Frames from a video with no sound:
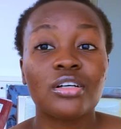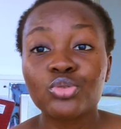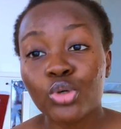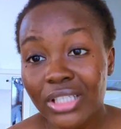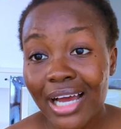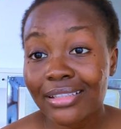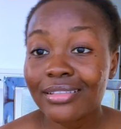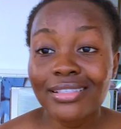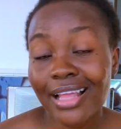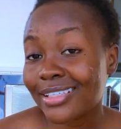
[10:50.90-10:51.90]
toned /
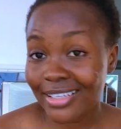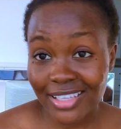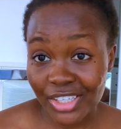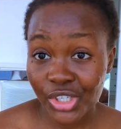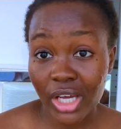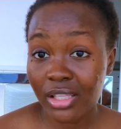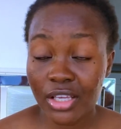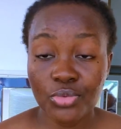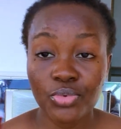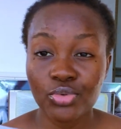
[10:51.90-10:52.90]
essential
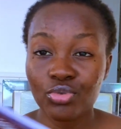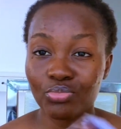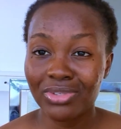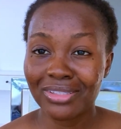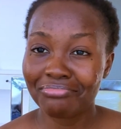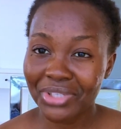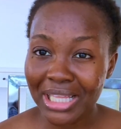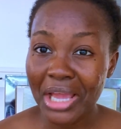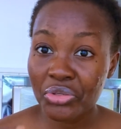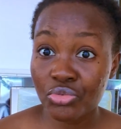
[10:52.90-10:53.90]
textbook to be, they
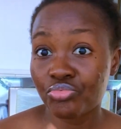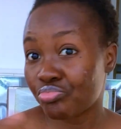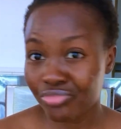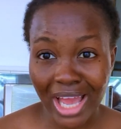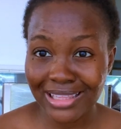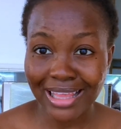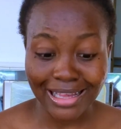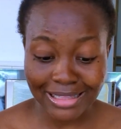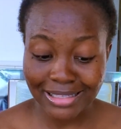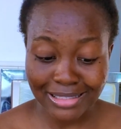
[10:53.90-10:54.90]
like to write
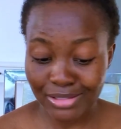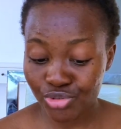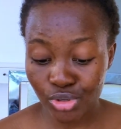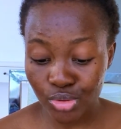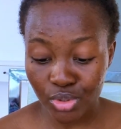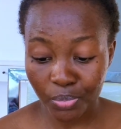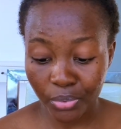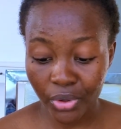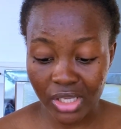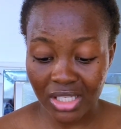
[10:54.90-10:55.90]
their things straight to the point.